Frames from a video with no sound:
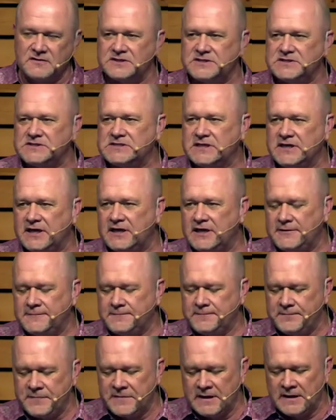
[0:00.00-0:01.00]
sea,
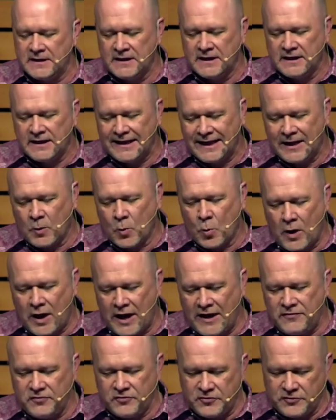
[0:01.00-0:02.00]
and
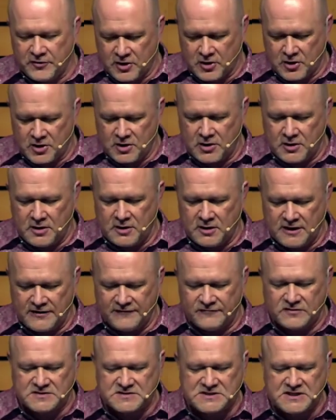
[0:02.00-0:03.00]
1/3
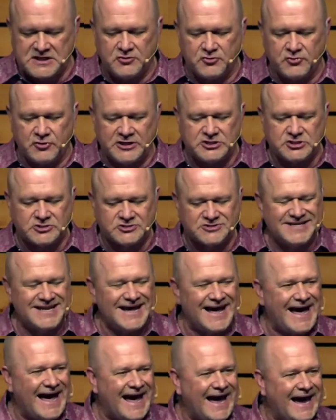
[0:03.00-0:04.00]
of the sea creatures
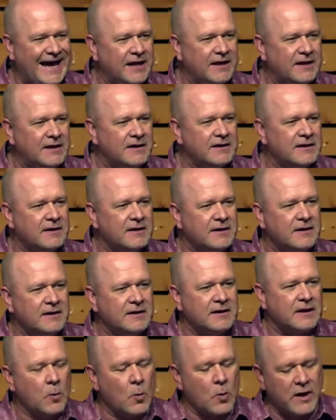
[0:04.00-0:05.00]
die,
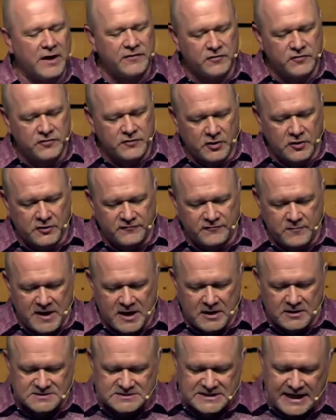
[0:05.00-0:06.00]
and 1/3 of
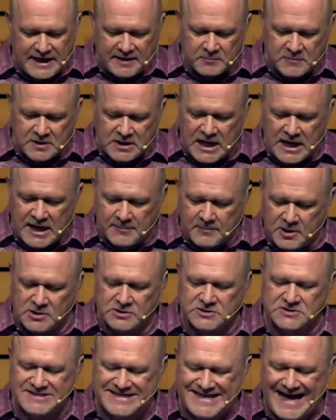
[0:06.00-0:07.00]
maritime
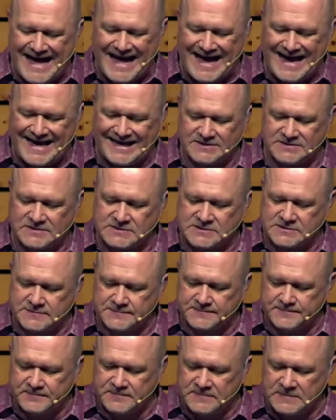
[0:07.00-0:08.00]
commerce dies.
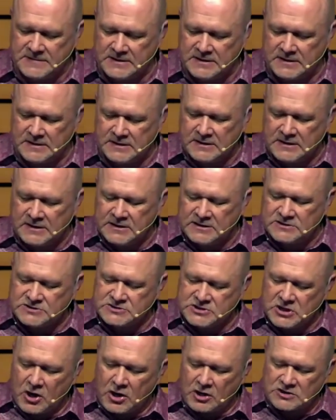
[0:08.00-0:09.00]

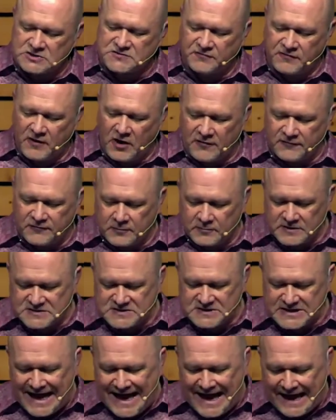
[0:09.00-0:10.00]
Stars fall from the
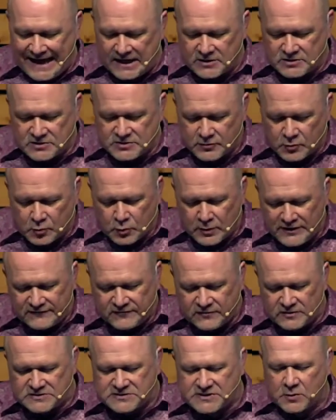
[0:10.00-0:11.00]
sky into the
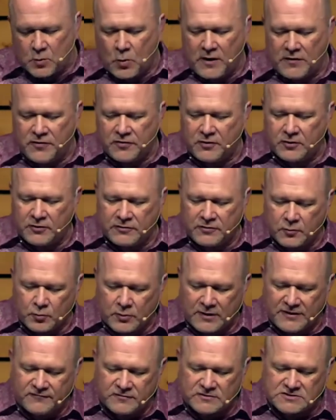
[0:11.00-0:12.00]
rivers, and 1/3 of the
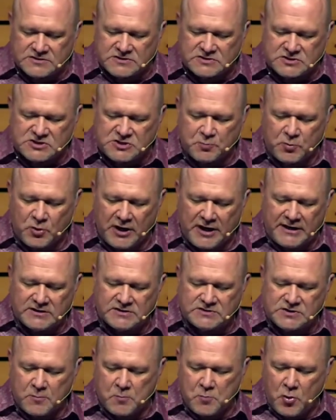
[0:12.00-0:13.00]
rivers and
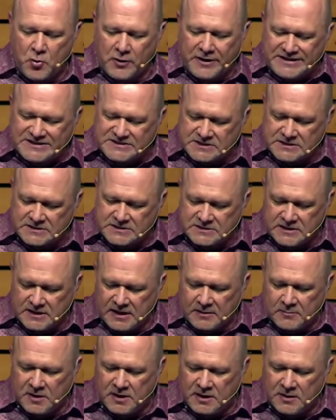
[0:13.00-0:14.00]
springs are poisoned,
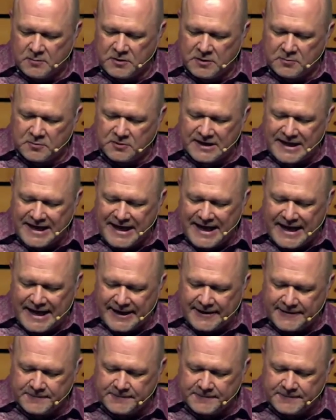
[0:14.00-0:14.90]
and many people die.